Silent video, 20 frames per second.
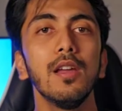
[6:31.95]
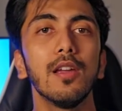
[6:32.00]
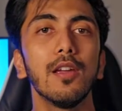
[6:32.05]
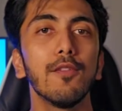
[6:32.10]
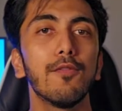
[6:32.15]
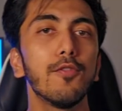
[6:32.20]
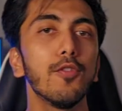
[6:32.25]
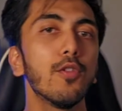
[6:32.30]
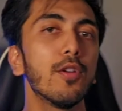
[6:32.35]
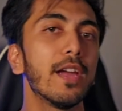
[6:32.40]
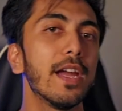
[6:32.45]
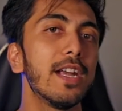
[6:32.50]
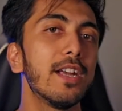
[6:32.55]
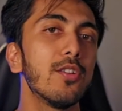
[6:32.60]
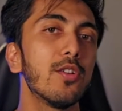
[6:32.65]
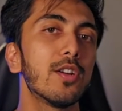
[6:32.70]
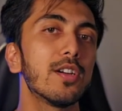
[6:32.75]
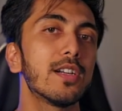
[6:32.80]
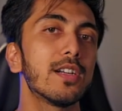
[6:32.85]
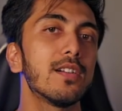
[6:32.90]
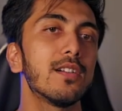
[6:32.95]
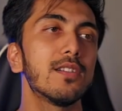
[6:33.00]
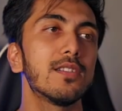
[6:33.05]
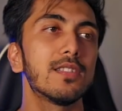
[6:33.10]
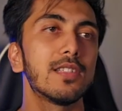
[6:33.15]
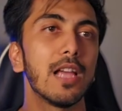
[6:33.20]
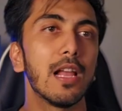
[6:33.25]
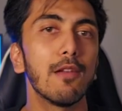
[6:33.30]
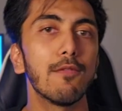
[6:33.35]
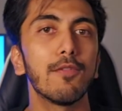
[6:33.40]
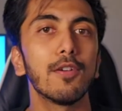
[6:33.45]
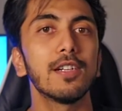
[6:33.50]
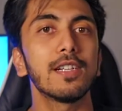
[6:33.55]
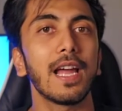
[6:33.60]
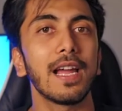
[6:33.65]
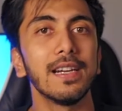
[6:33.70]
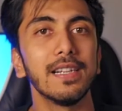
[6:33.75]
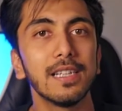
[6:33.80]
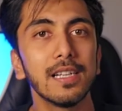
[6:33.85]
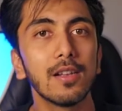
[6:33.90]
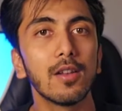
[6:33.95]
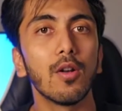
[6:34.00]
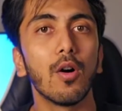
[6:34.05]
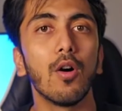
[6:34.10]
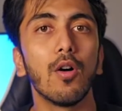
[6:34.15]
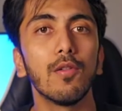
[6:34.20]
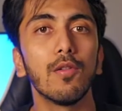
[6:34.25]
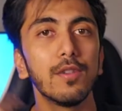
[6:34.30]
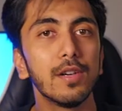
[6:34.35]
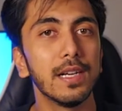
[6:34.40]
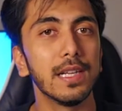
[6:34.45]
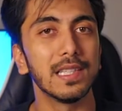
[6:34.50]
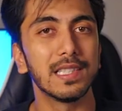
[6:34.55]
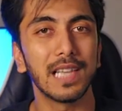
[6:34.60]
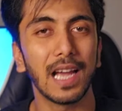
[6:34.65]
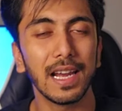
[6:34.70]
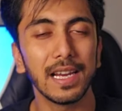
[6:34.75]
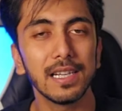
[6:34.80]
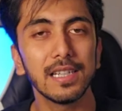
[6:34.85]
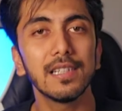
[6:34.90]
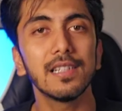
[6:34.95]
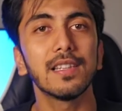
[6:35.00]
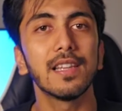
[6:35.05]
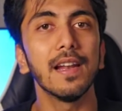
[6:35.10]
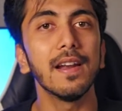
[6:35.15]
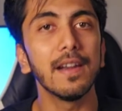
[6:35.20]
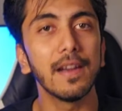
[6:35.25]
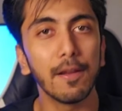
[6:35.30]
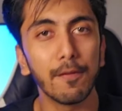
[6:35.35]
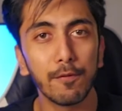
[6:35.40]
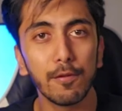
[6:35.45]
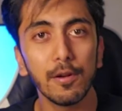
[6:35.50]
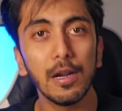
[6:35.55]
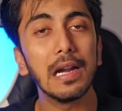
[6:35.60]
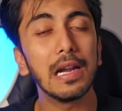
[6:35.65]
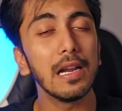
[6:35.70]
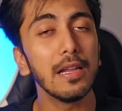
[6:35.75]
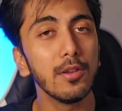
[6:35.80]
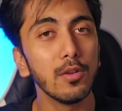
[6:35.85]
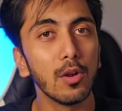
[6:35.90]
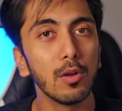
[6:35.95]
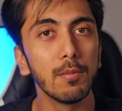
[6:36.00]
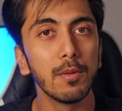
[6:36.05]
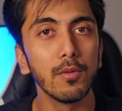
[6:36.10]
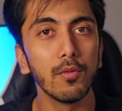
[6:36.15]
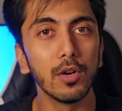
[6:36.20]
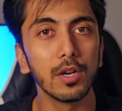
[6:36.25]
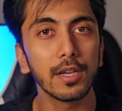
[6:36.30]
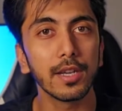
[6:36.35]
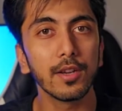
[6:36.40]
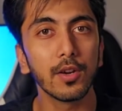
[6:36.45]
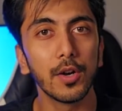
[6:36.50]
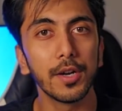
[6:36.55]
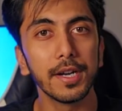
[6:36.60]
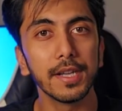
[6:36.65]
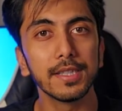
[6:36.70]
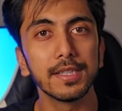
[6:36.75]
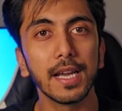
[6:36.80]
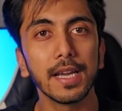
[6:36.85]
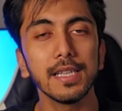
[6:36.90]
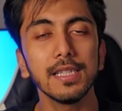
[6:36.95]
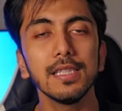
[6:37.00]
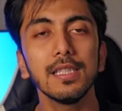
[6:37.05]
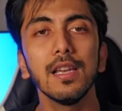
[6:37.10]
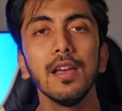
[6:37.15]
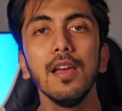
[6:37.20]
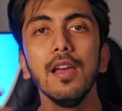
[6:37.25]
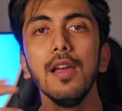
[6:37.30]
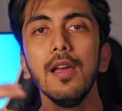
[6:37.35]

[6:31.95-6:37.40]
if you get yourself a title of a designer, then definitely you will be working on designs,